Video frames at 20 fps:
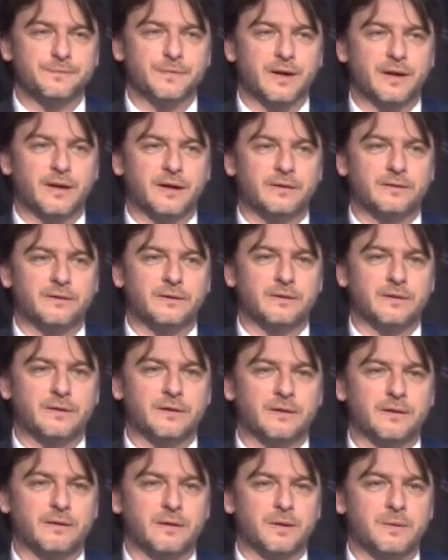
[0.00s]
And
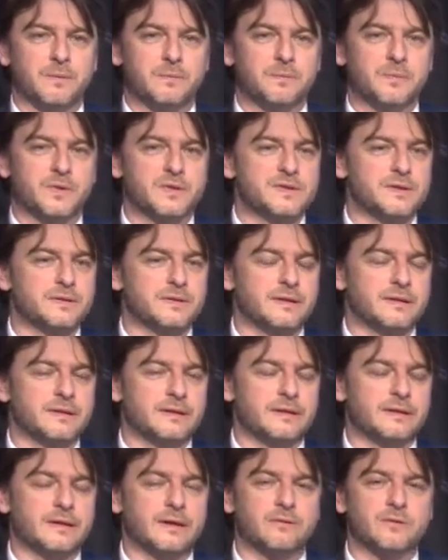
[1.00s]

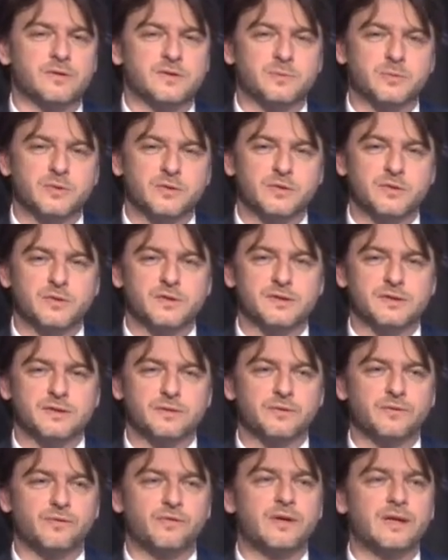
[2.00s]
personally, I was produced
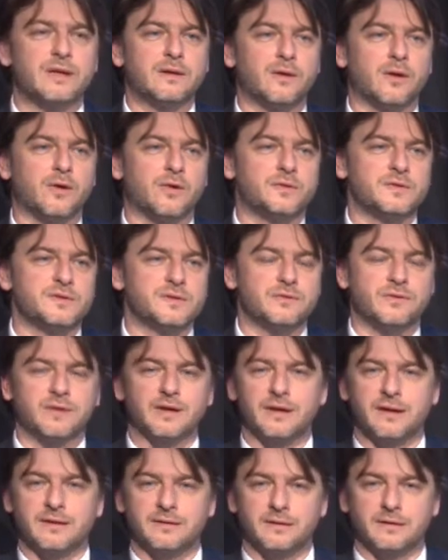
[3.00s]
3 laws
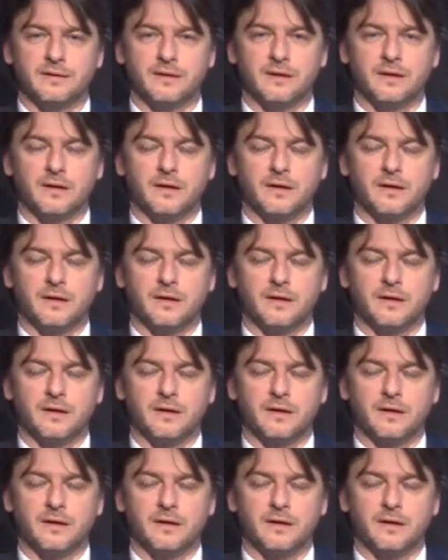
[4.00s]
regarding